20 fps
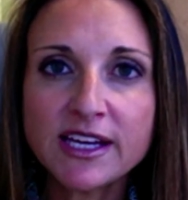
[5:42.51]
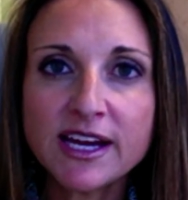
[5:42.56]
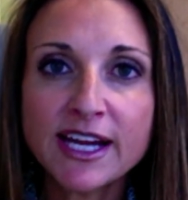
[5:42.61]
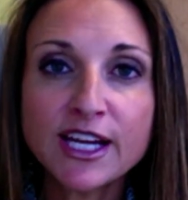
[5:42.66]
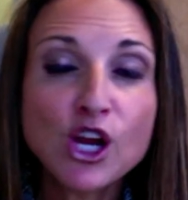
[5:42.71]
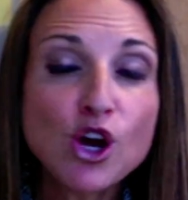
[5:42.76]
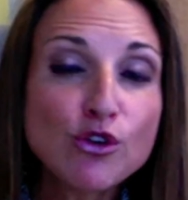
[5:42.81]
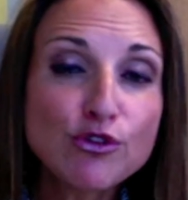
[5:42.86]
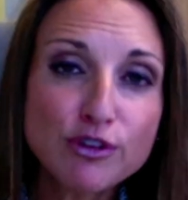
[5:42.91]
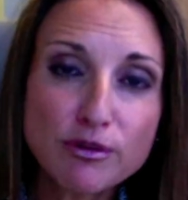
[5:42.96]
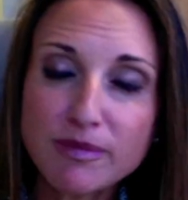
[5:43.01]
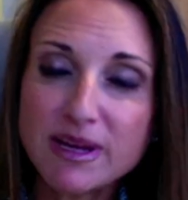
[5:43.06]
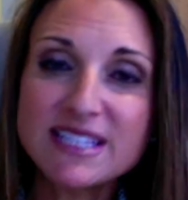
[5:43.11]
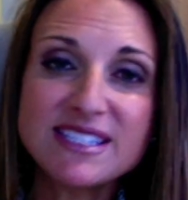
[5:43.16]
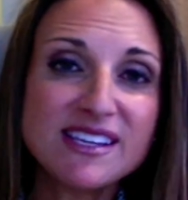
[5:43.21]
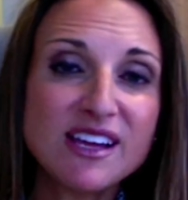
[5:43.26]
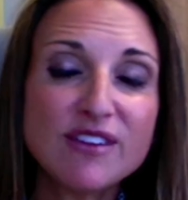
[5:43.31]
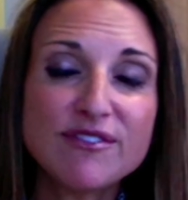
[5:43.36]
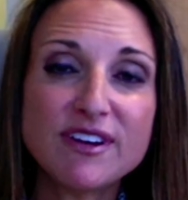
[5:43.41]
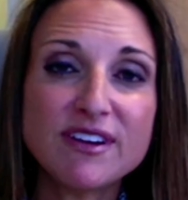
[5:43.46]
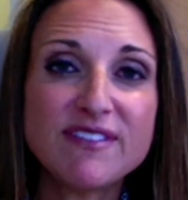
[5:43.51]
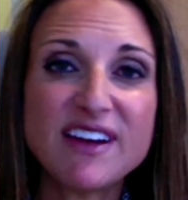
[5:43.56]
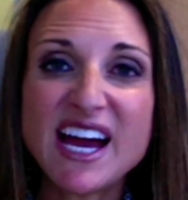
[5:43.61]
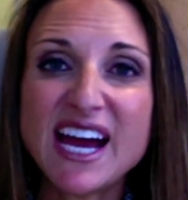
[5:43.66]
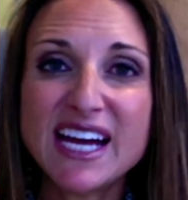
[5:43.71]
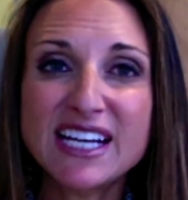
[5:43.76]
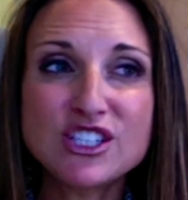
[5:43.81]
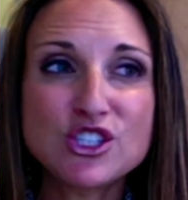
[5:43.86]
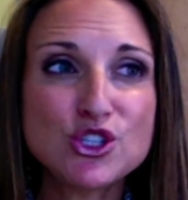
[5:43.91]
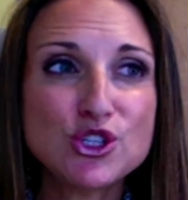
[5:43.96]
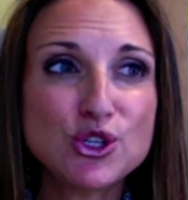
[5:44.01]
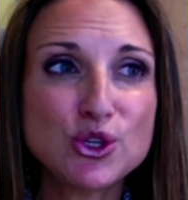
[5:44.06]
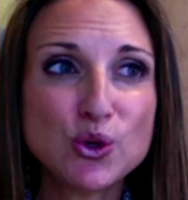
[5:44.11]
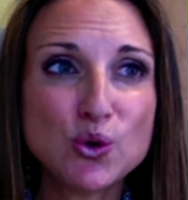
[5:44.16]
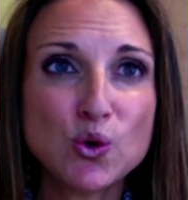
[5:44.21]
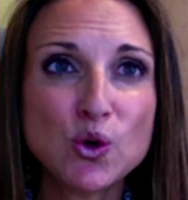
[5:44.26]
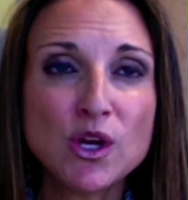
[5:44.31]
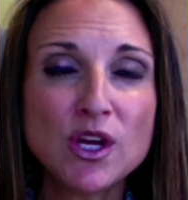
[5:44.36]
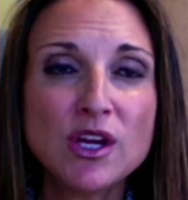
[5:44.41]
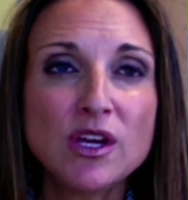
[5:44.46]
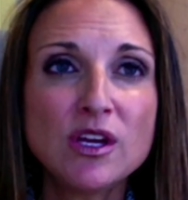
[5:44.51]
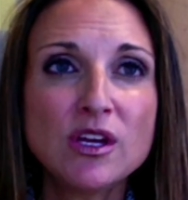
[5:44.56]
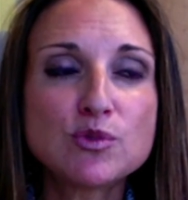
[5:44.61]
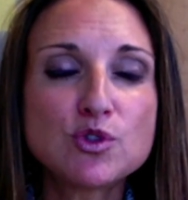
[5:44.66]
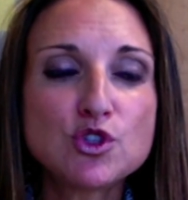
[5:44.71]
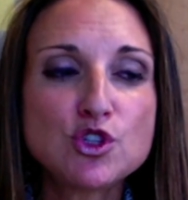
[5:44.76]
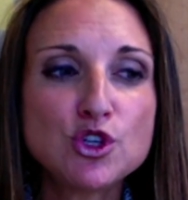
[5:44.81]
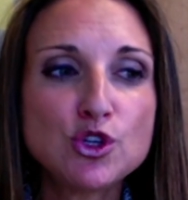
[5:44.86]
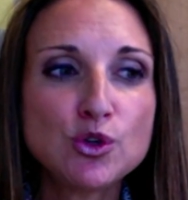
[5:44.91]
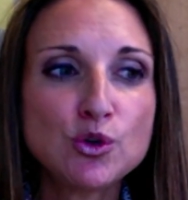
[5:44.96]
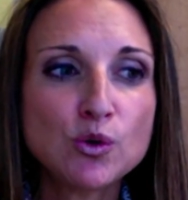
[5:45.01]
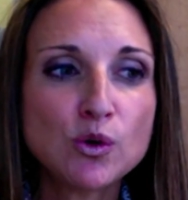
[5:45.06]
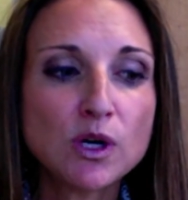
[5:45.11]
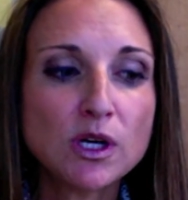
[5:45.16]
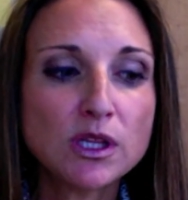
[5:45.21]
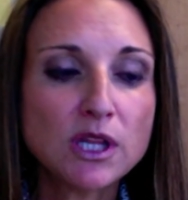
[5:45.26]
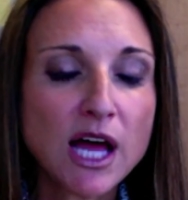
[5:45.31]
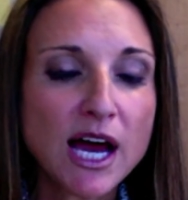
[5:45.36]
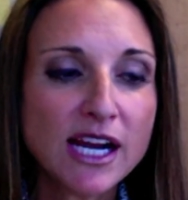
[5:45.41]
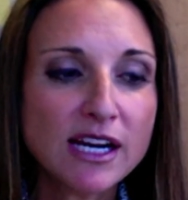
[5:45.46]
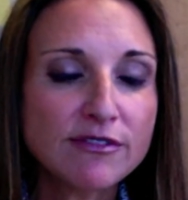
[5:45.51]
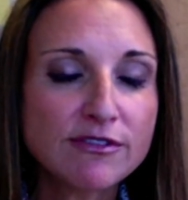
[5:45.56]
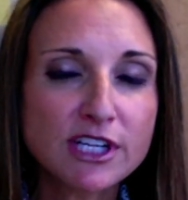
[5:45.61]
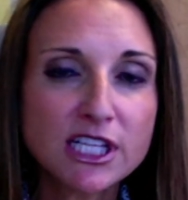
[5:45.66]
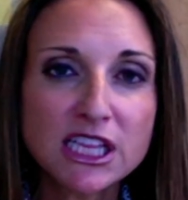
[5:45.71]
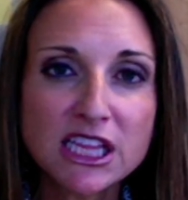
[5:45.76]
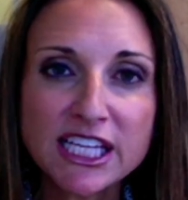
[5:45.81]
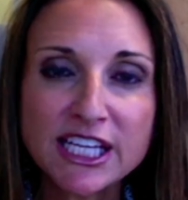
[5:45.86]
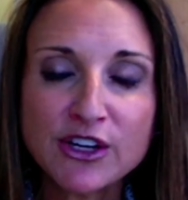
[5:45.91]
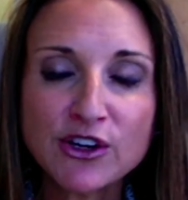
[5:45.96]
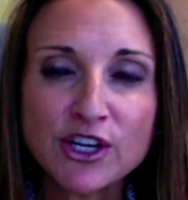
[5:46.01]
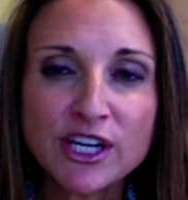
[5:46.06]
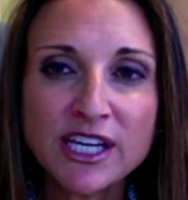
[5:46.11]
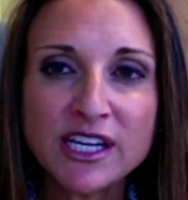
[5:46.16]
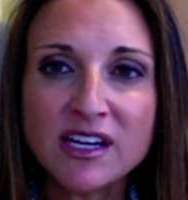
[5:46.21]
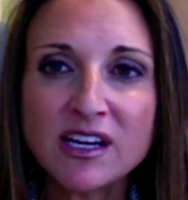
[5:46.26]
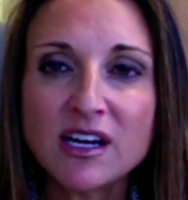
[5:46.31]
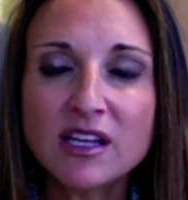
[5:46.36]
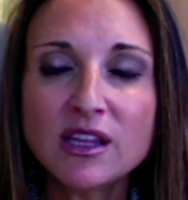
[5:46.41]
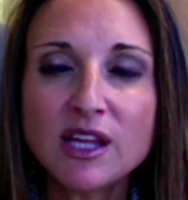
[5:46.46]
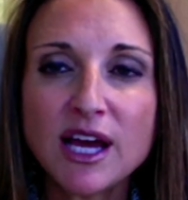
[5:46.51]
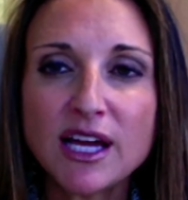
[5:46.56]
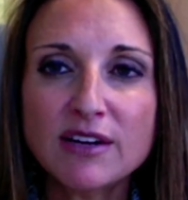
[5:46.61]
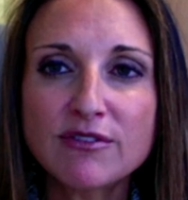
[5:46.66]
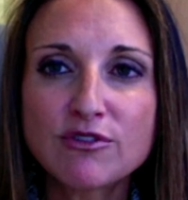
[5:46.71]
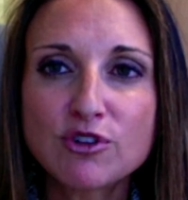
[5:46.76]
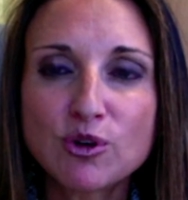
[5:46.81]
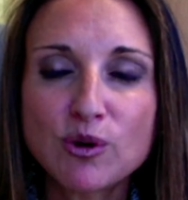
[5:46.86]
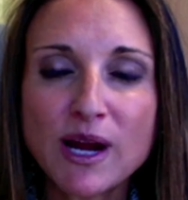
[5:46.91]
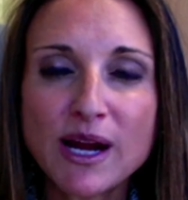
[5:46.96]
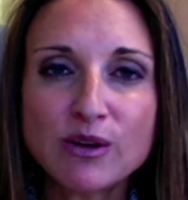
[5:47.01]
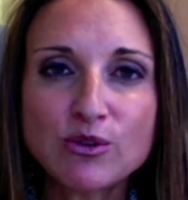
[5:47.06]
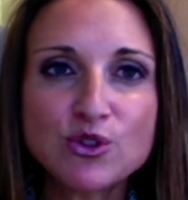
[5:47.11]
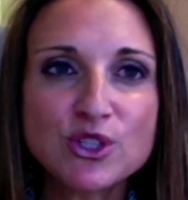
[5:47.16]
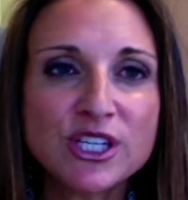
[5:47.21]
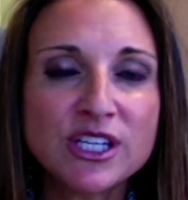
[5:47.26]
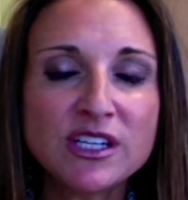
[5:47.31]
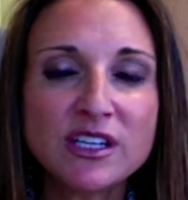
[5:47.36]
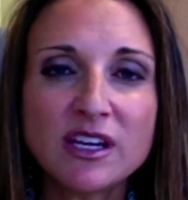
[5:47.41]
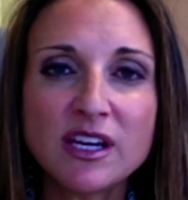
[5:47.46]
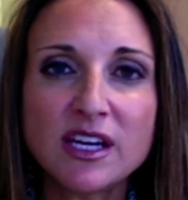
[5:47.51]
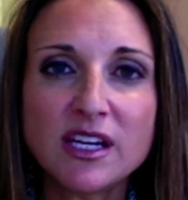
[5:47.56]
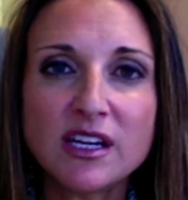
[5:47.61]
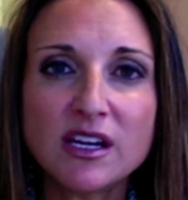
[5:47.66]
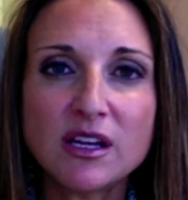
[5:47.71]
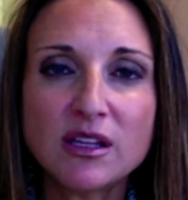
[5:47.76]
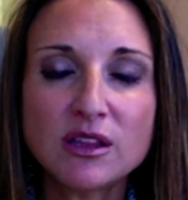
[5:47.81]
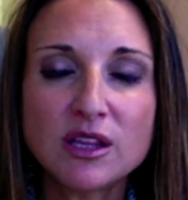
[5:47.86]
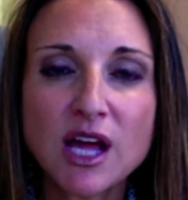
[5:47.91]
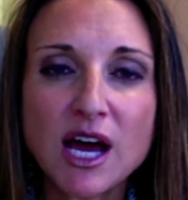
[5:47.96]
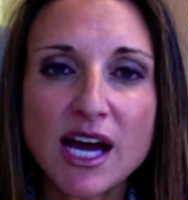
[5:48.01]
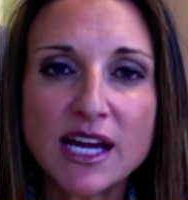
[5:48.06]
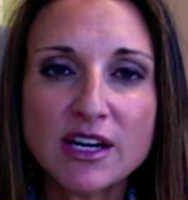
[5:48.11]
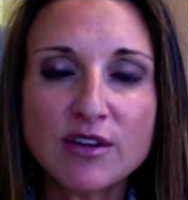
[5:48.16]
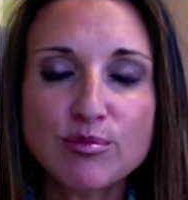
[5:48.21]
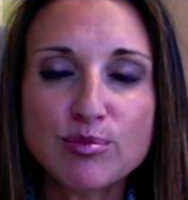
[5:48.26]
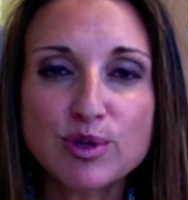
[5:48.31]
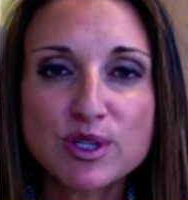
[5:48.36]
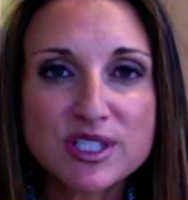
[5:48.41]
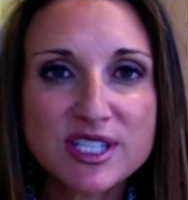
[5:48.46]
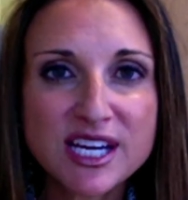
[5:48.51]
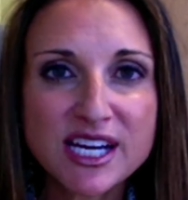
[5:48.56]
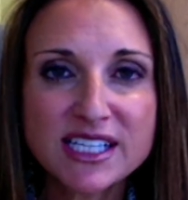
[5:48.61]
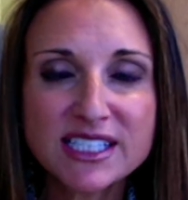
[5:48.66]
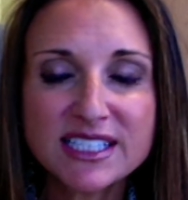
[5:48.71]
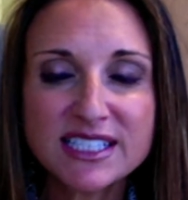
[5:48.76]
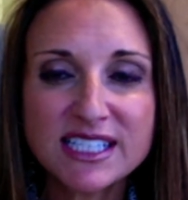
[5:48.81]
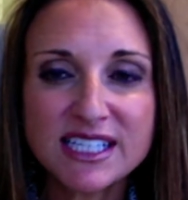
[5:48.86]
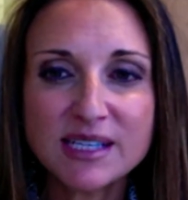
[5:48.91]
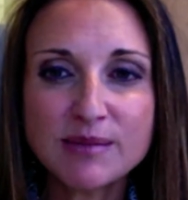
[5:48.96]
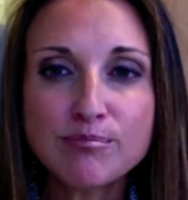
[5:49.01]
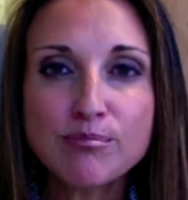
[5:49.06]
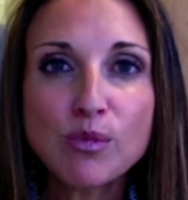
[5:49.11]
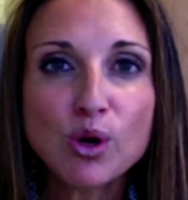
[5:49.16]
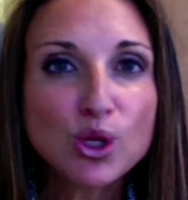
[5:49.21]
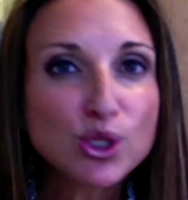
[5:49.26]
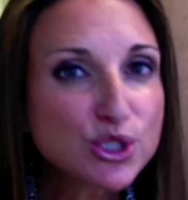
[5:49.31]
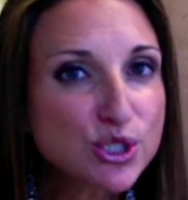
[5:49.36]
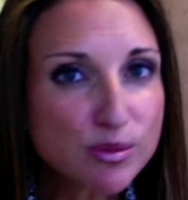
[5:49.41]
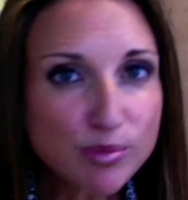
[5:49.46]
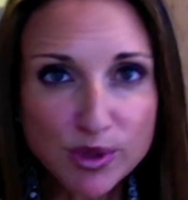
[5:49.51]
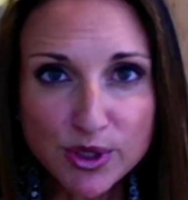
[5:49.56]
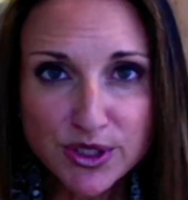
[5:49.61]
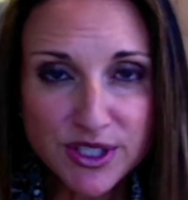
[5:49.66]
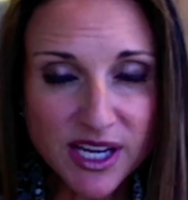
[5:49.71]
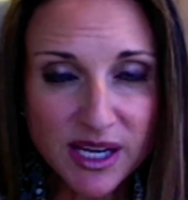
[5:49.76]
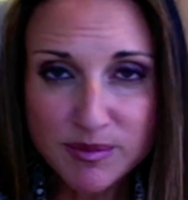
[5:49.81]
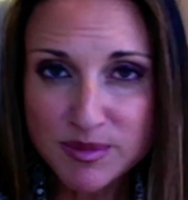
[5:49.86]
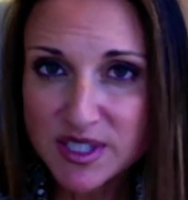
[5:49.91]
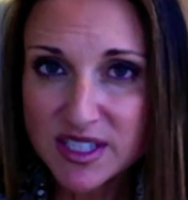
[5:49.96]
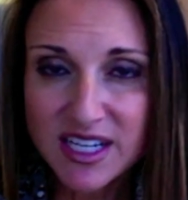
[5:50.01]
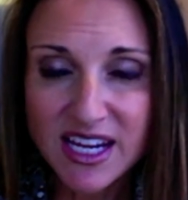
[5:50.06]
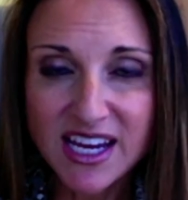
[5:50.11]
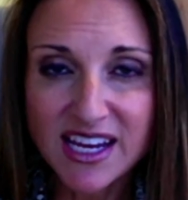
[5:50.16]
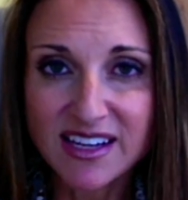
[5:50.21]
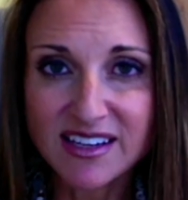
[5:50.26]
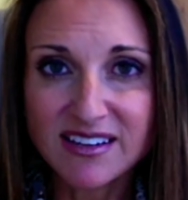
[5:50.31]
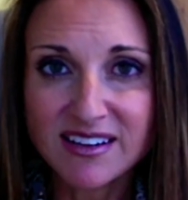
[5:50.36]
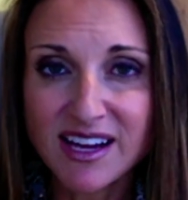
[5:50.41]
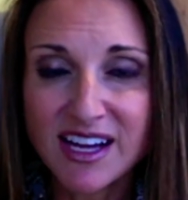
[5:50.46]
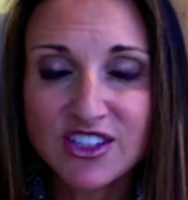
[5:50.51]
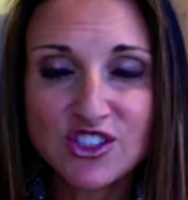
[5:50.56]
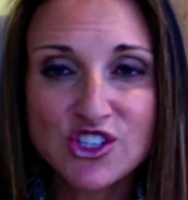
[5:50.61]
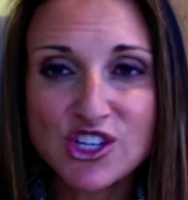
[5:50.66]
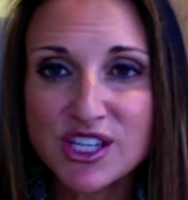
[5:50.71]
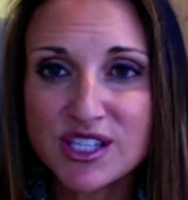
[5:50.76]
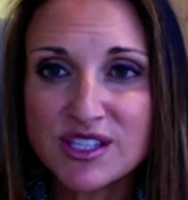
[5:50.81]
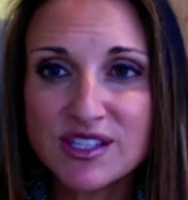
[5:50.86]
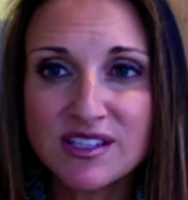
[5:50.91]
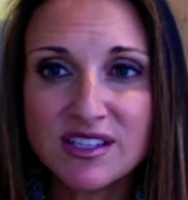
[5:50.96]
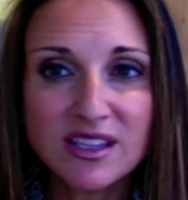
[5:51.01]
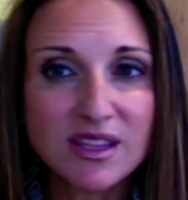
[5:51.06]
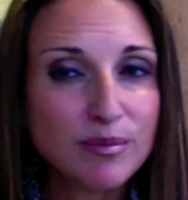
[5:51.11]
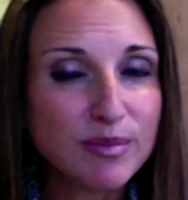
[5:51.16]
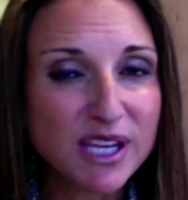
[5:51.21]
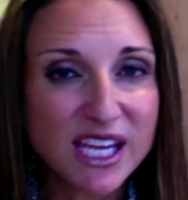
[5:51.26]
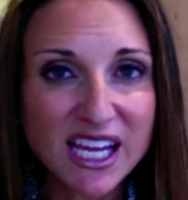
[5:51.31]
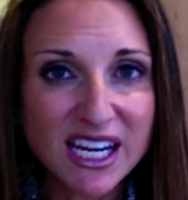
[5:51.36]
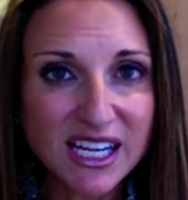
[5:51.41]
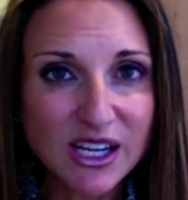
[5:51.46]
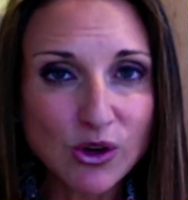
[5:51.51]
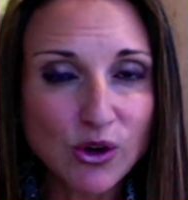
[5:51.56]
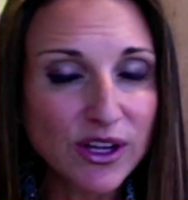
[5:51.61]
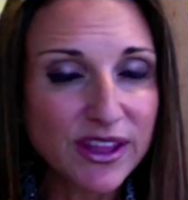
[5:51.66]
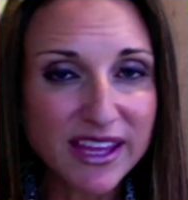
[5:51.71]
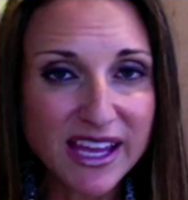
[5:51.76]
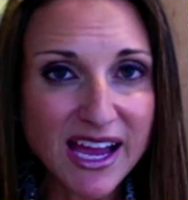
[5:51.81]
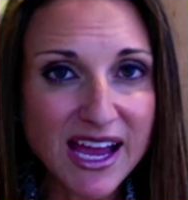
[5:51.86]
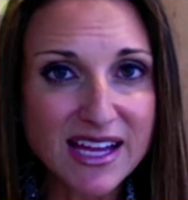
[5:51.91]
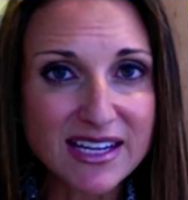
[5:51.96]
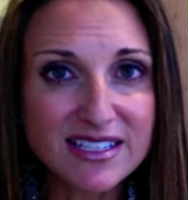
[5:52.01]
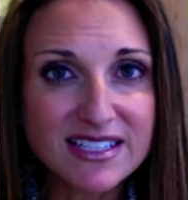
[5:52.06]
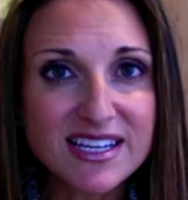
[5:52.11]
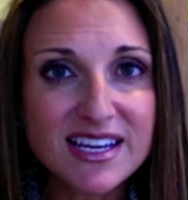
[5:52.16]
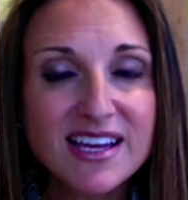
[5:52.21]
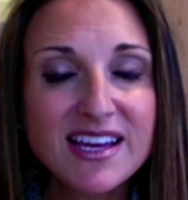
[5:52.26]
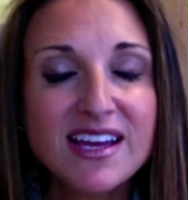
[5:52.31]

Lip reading: I know for myself, I've had to do a lot of clearing, a lot of grounding, and a lot of protecting multiple times a day, not just at the beginning or the end.